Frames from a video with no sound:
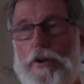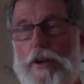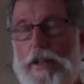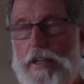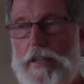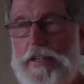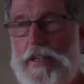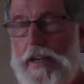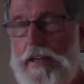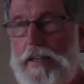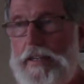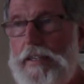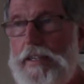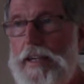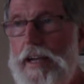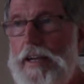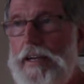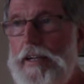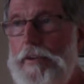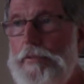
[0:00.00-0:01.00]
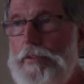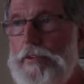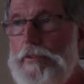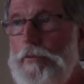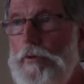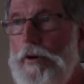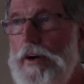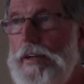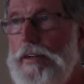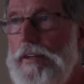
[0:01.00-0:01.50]
or this understanding of this
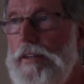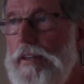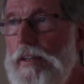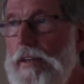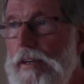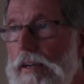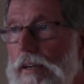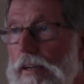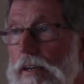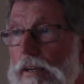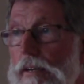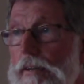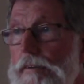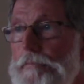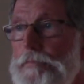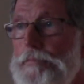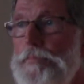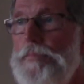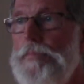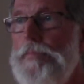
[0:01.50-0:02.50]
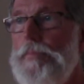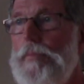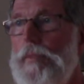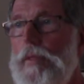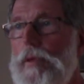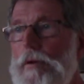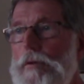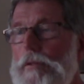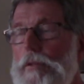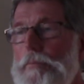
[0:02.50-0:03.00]
one thing?
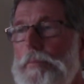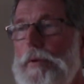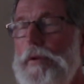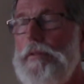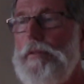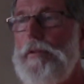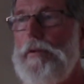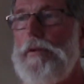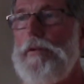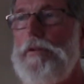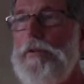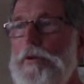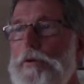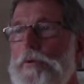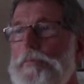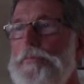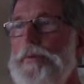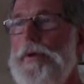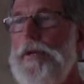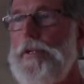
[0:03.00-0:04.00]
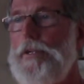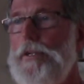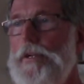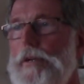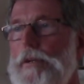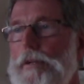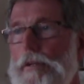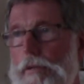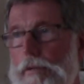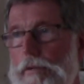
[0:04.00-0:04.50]
The Brihadaranyaka
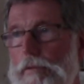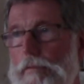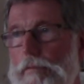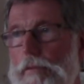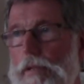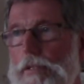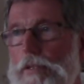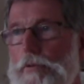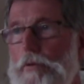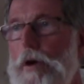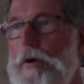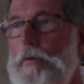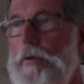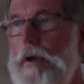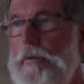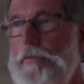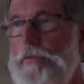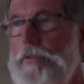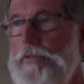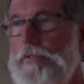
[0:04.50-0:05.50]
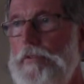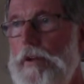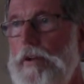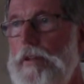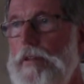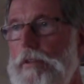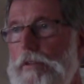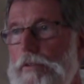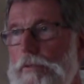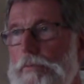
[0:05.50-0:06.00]
Upanishad. That's why we have to study
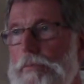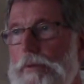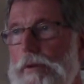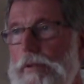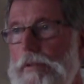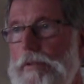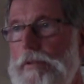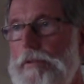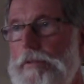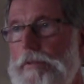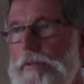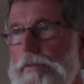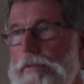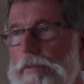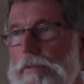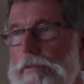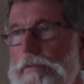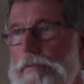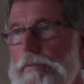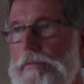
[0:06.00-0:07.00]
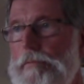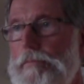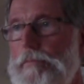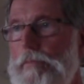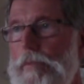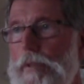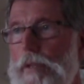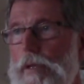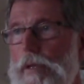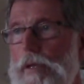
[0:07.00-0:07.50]
these Upanishads.
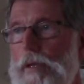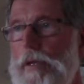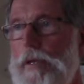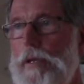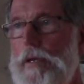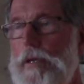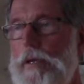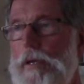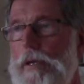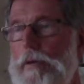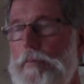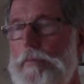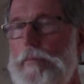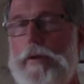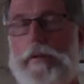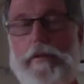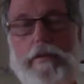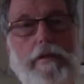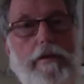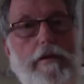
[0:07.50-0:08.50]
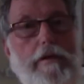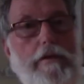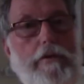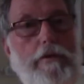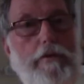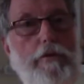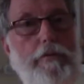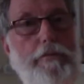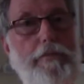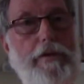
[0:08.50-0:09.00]

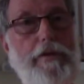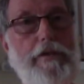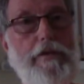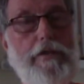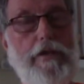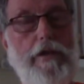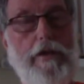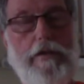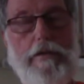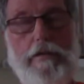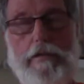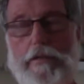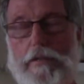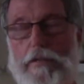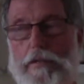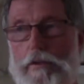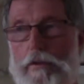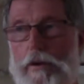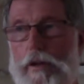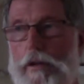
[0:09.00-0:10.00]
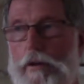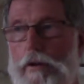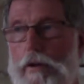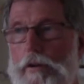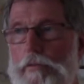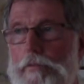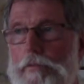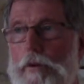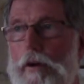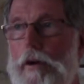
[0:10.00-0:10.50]
Brihadaranyaka Upanishad, this great,
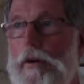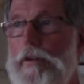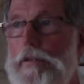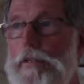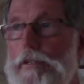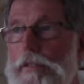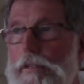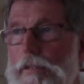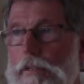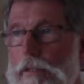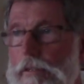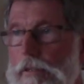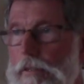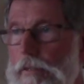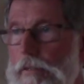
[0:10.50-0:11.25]
great forest.